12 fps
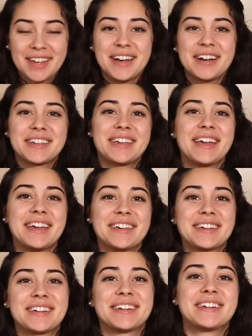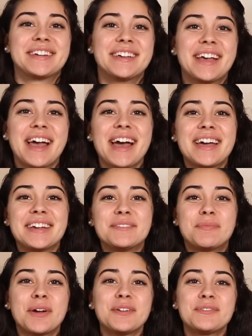A cake,
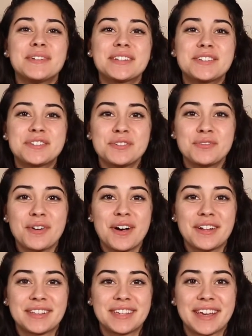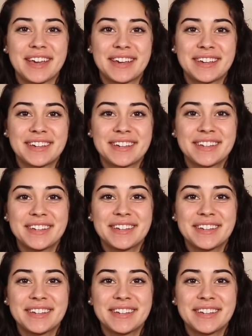a perfect chiffon cake.